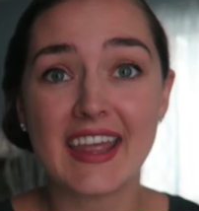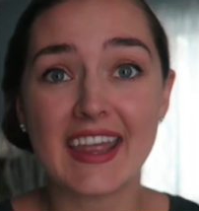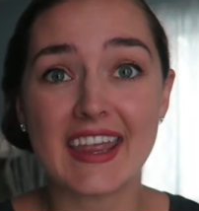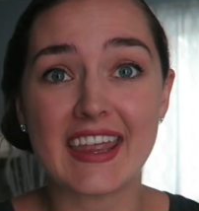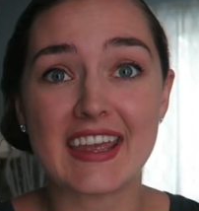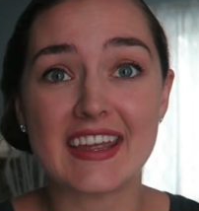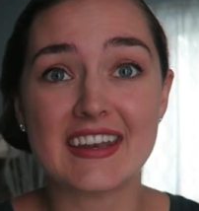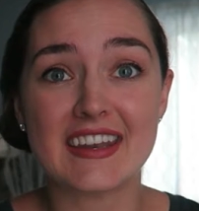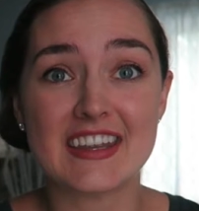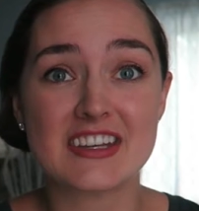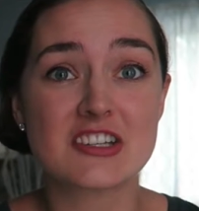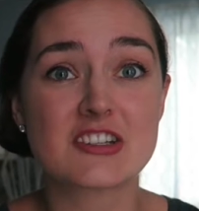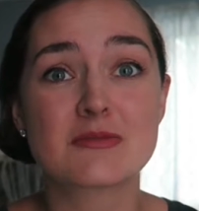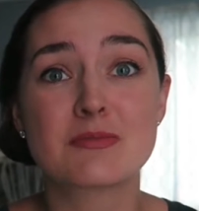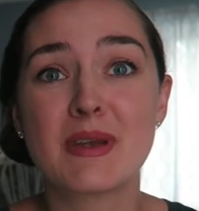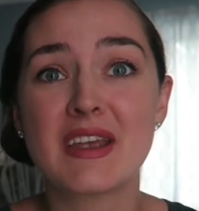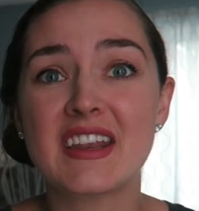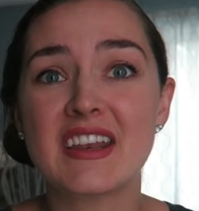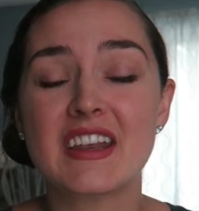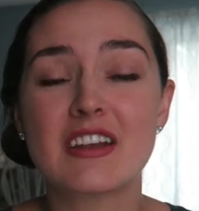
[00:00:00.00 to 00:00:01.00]
and it
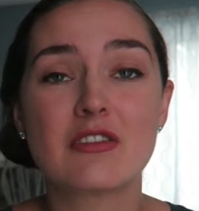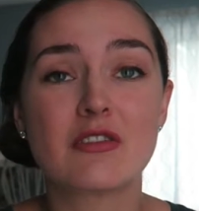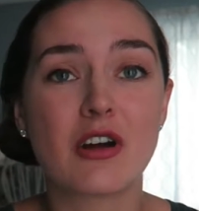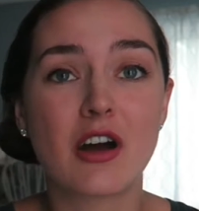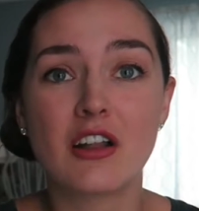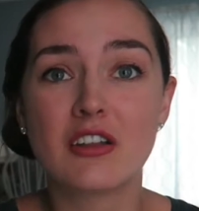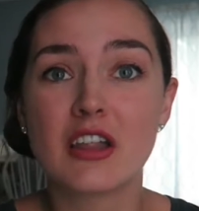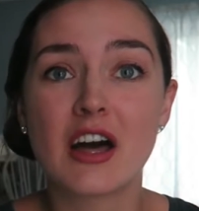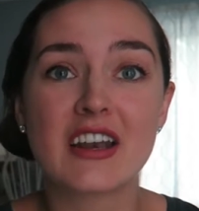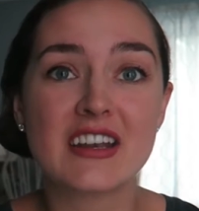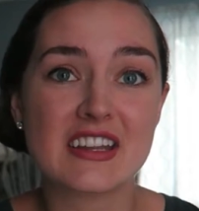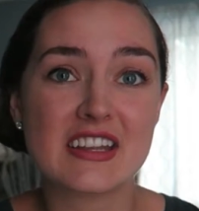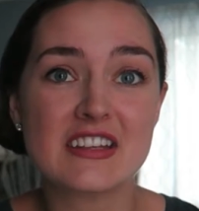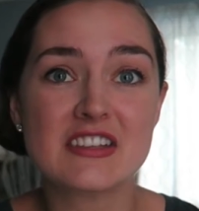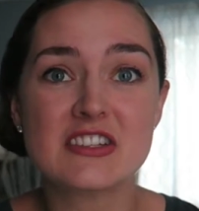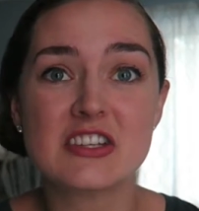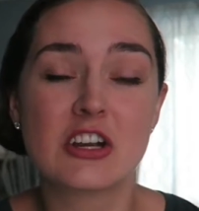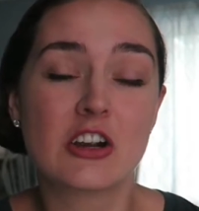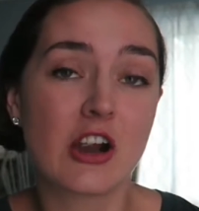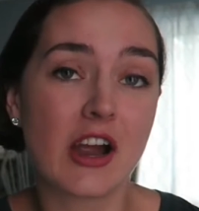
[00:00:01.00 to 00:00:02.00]
just made it a lot
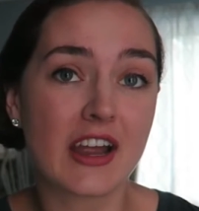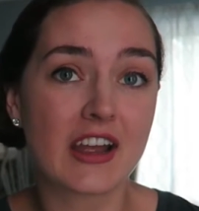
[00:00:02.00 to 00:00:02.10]
easier.